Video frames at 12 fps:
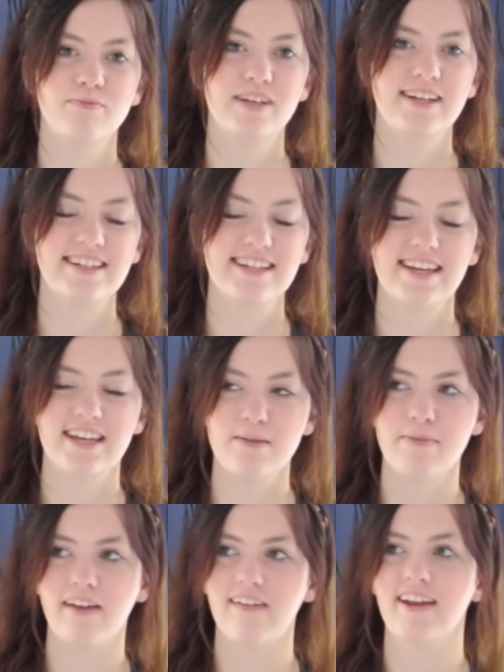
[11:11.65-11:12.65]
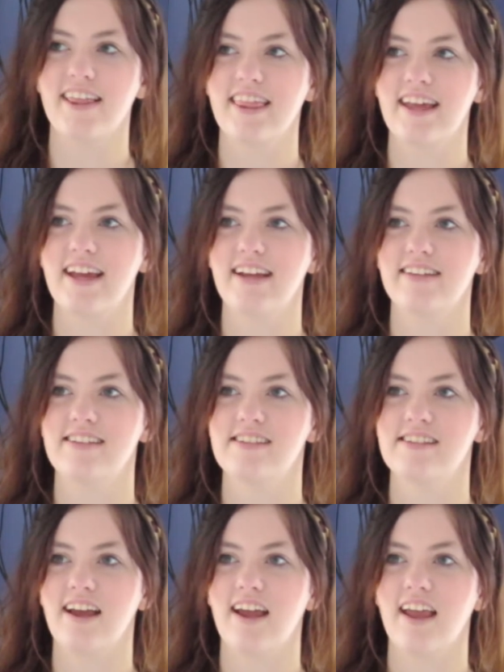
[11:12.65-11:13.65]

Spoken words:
because I keep hearing things